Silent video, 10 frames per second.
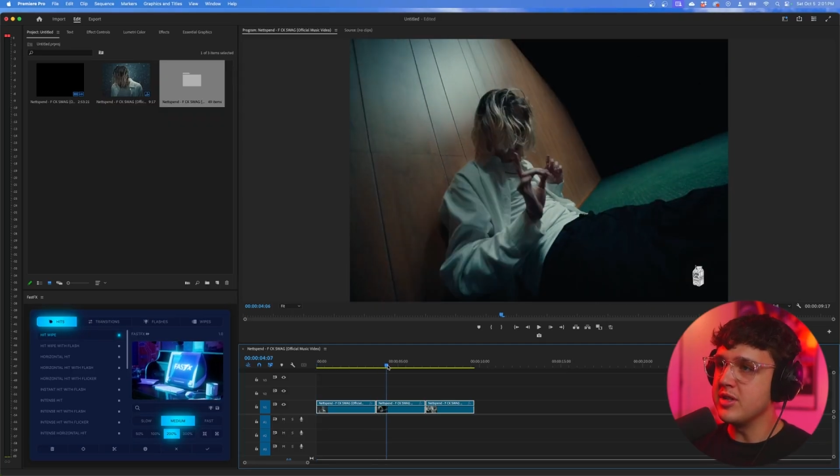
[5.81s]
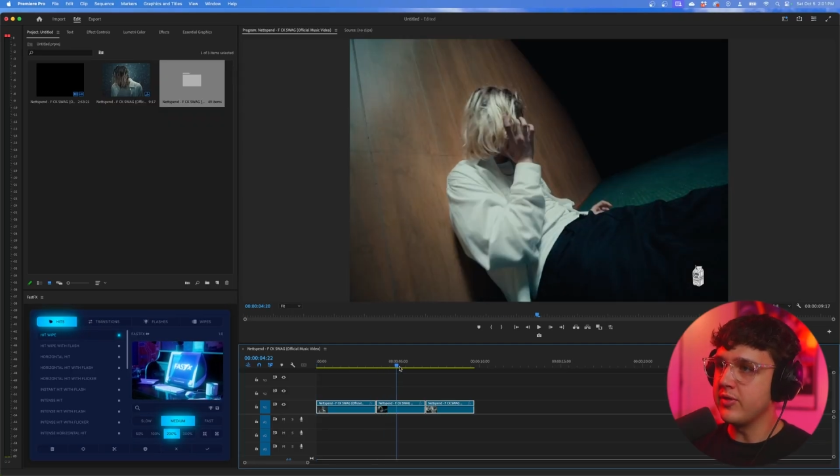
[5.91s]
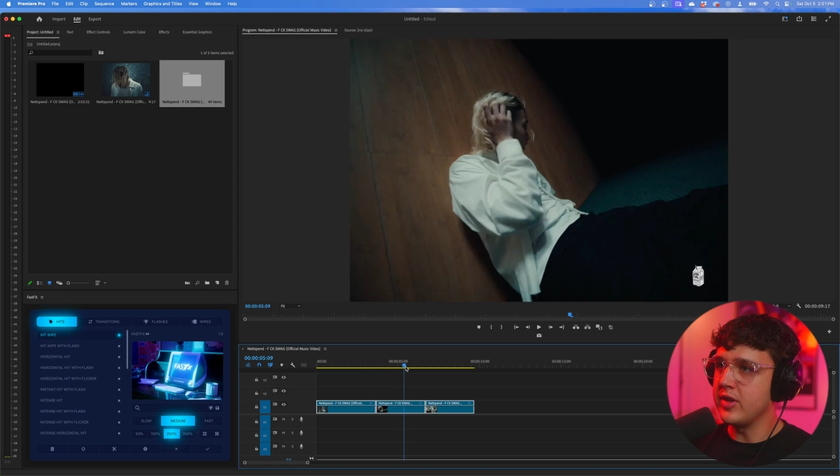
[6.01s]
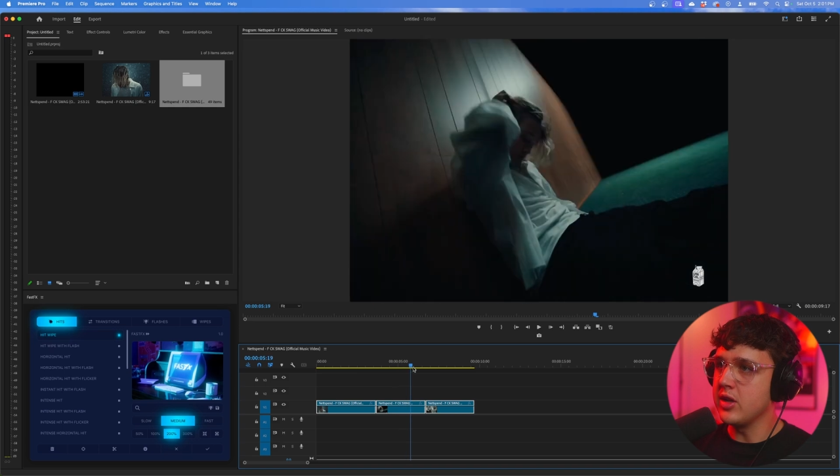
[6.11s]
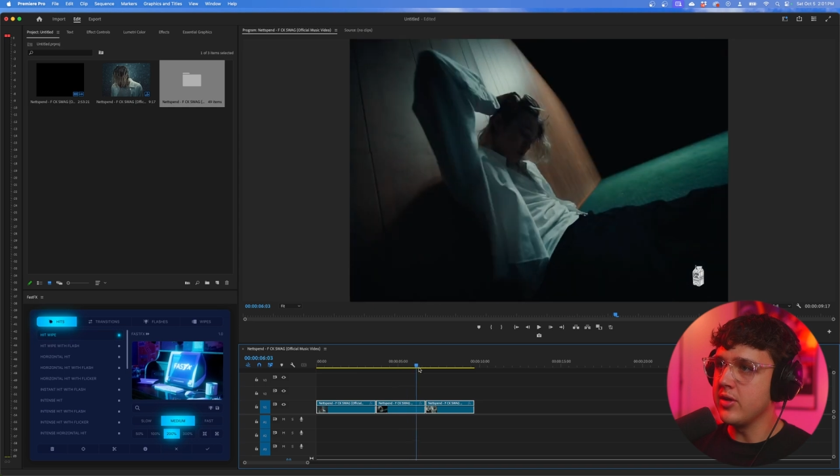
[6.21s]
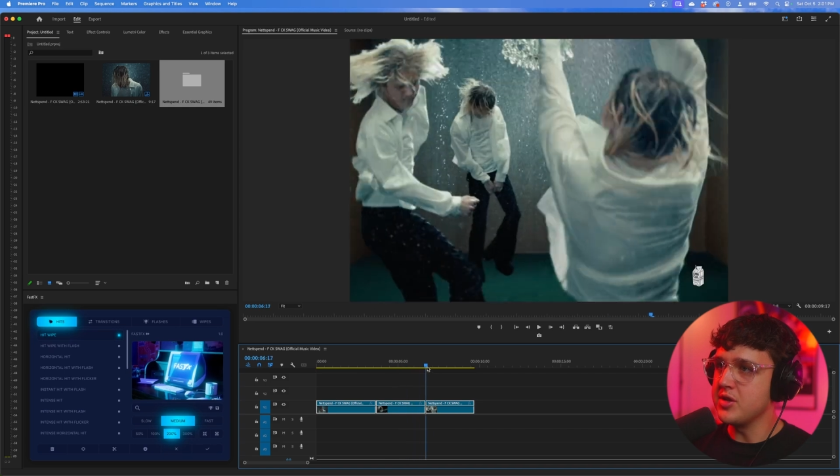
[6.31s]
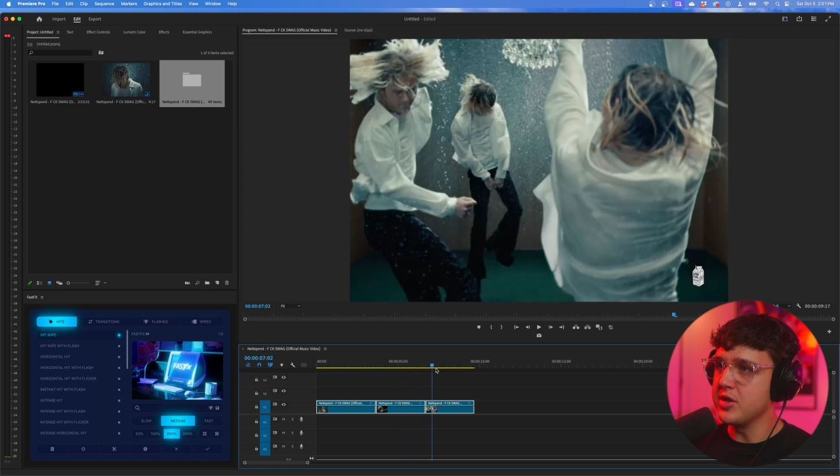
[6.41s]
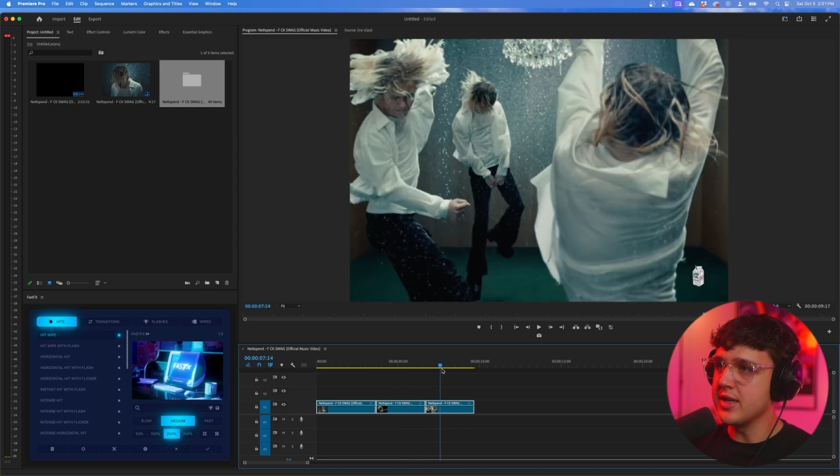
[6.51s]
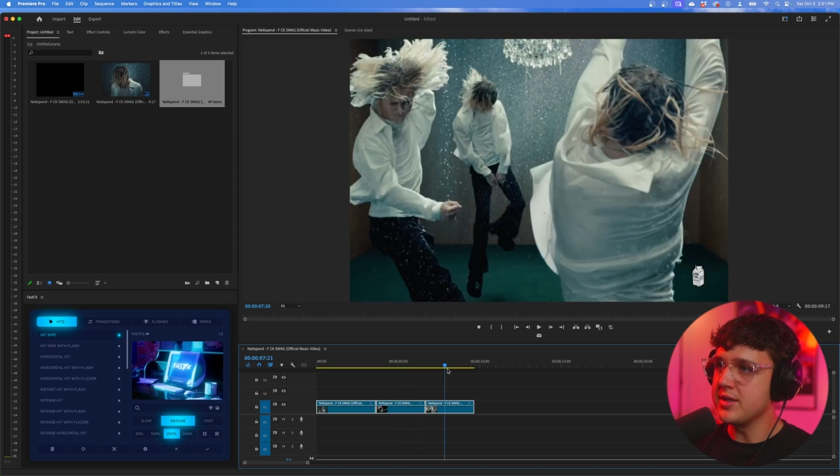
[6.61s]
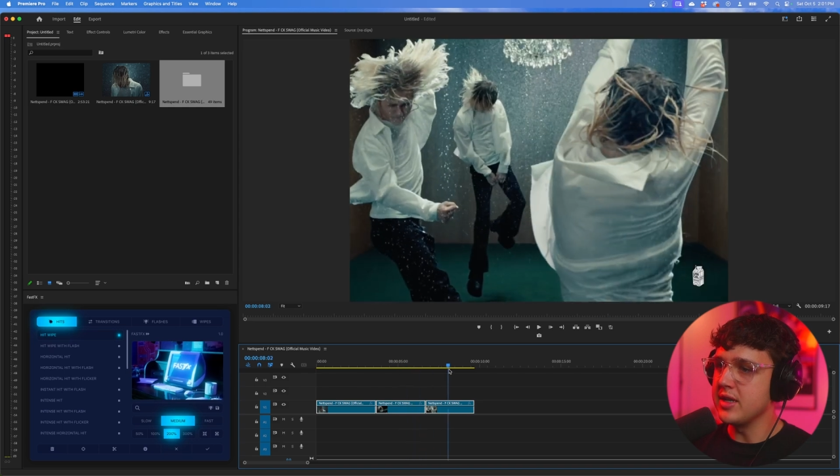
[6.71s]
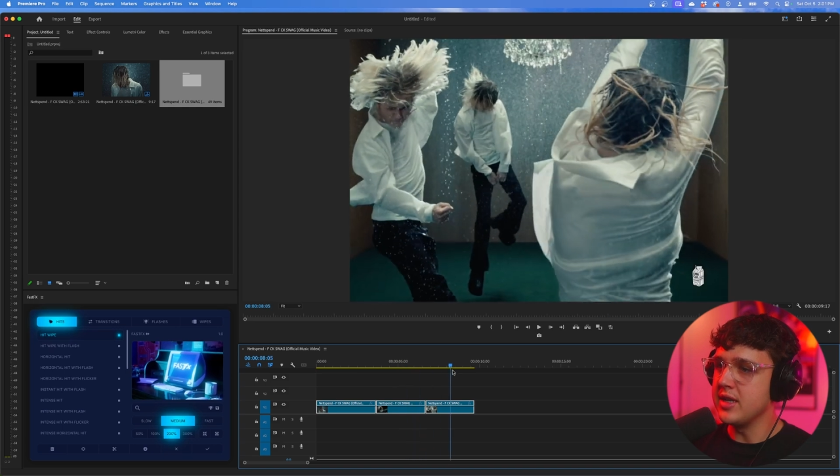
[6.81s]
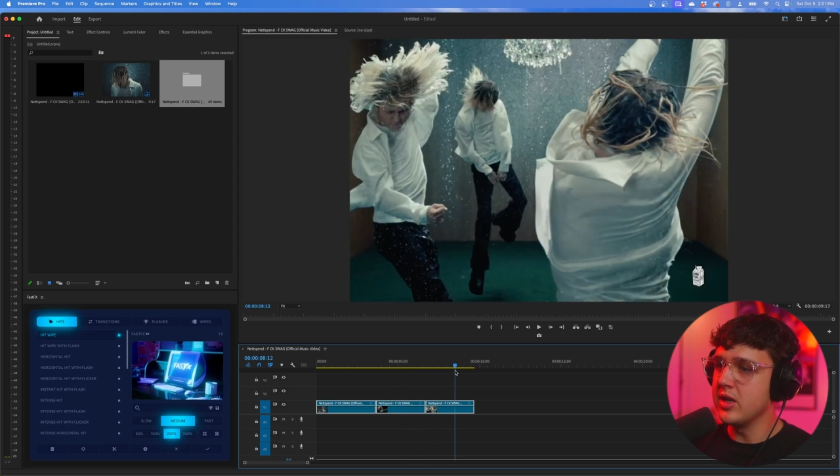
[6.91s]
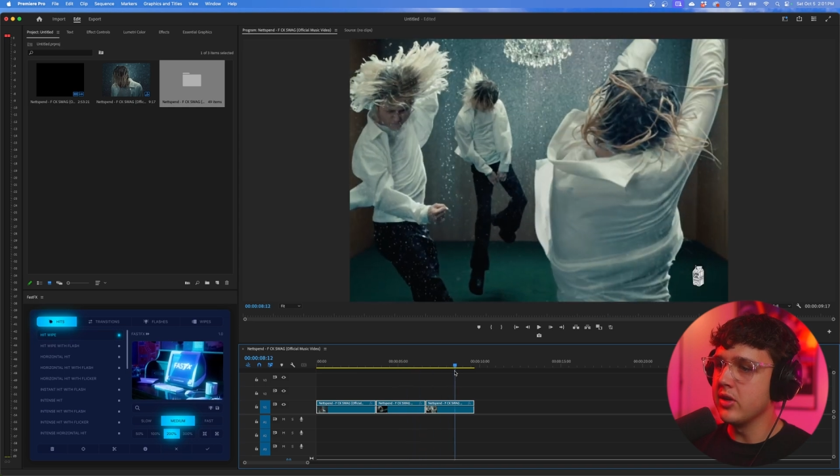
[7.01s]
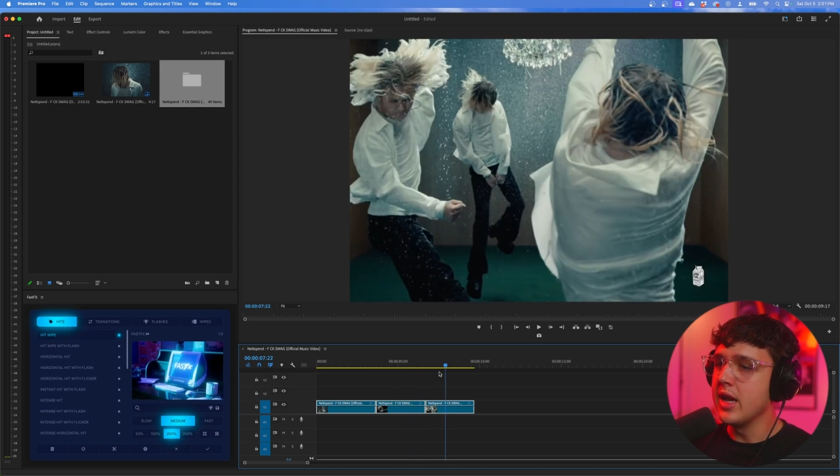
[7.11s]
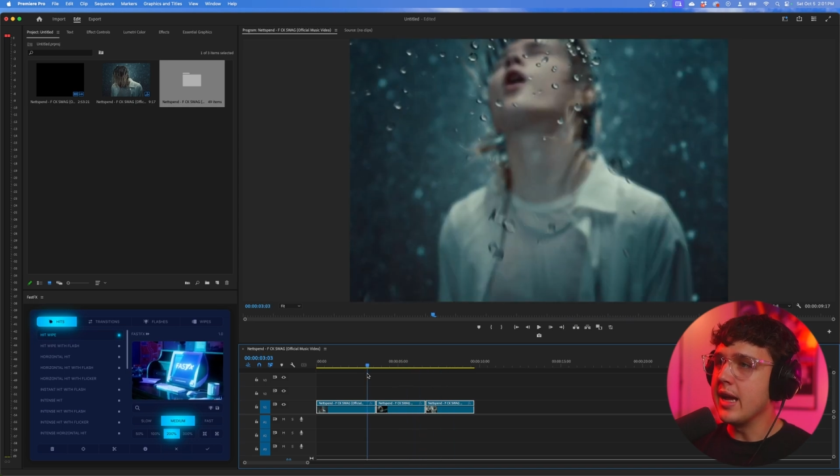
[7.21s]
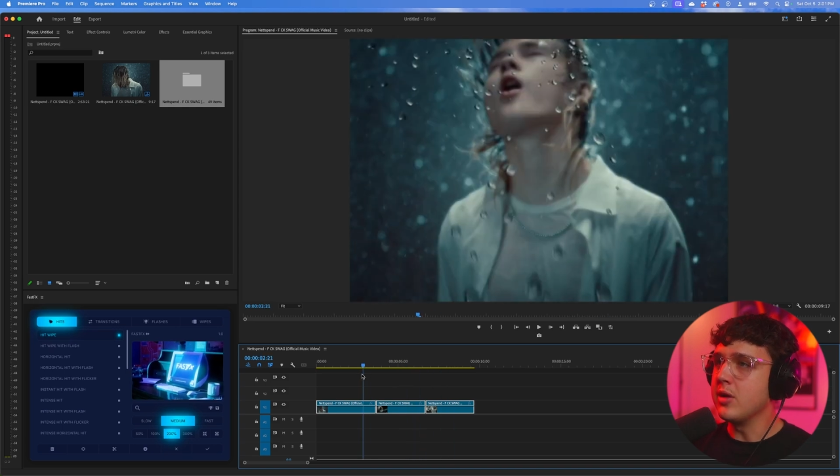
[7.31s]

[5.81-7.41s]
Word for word: music video, as you guys see here.